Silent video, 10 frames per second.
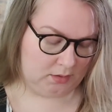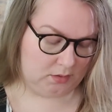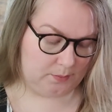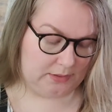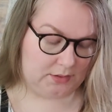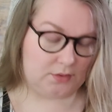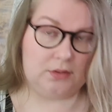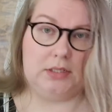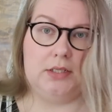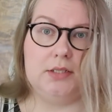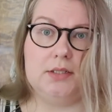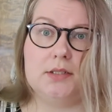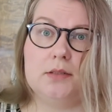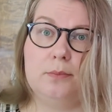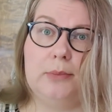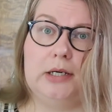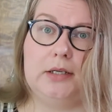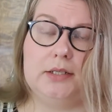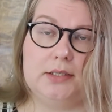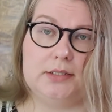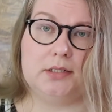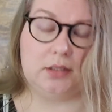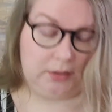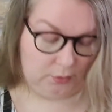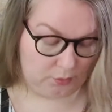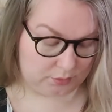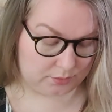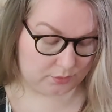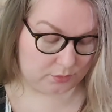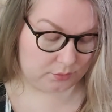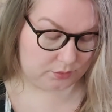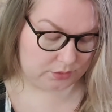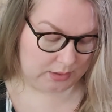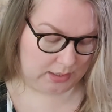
The pattern is by Sari Nordlund,